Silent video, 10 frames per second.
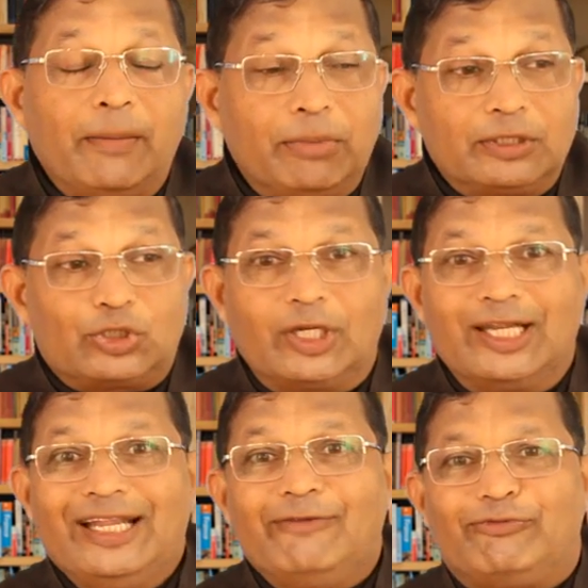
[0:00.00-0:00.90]
able to
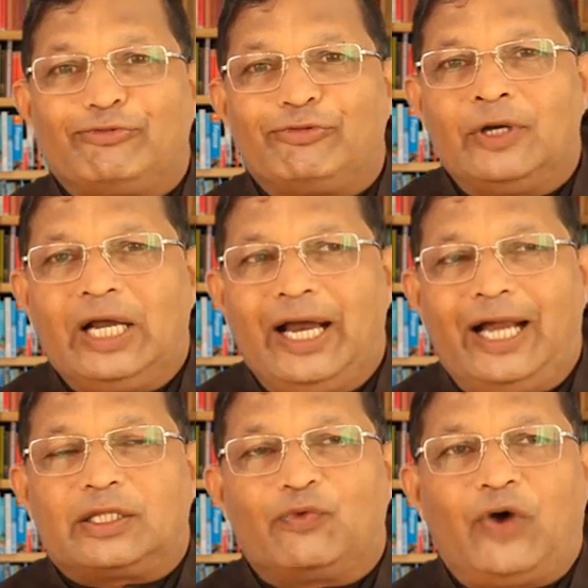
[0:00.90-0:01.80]
live
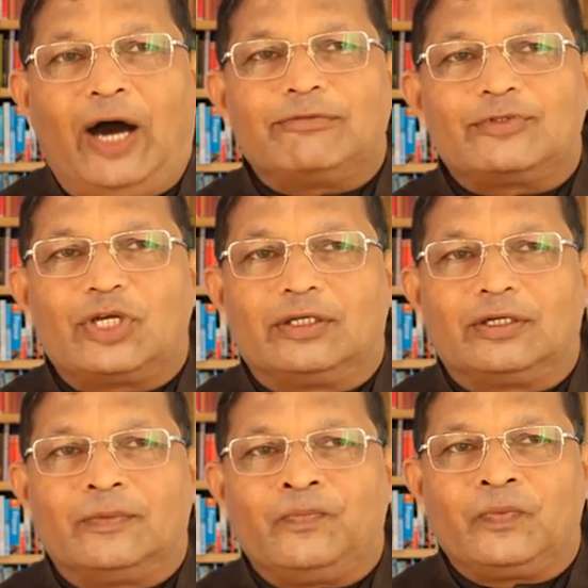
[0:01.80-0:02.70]
at the fountain